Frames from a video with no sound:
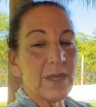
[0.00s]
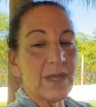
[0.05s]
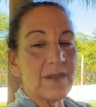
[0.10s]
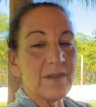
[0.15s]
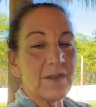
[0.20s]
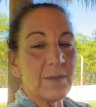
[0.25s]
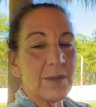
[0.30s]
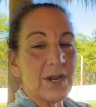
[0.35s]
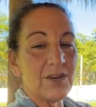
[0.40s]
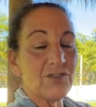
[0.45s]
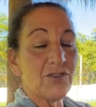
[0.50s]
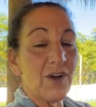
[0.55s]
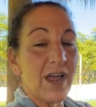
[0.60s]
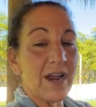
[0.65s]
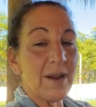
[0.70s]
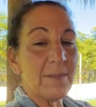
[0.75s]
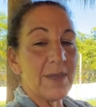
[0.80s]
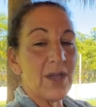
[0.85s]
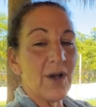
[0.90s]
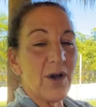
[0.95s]
because I'm going to
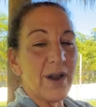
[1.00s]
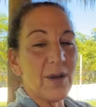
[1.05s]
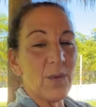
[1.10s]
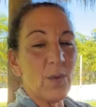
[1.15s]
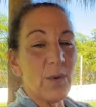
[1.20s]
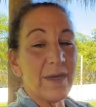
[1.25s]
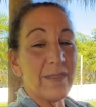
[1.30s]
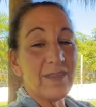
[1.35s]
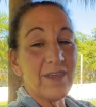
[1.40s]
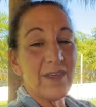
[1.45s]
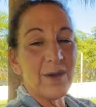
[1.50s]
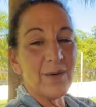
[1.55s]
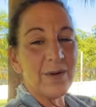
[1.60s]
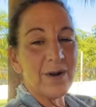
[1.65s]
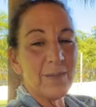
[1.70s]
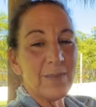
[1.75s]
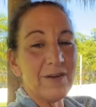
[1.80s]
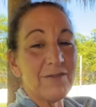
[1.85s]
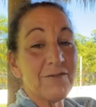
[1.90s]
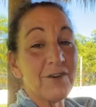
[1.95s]
try to be on it with you.
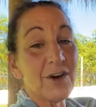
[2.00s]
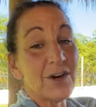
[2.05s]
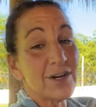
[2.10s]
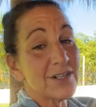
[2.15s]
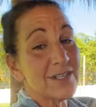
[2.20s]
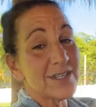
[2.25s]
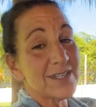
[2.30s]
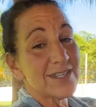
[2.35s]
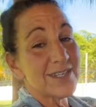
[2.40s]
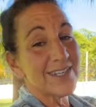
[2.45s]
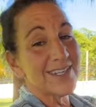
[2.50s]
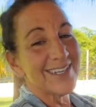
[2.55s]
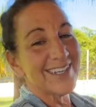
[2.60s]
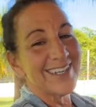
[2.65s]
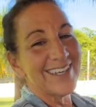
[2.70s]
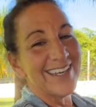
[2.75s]
It'll be a first.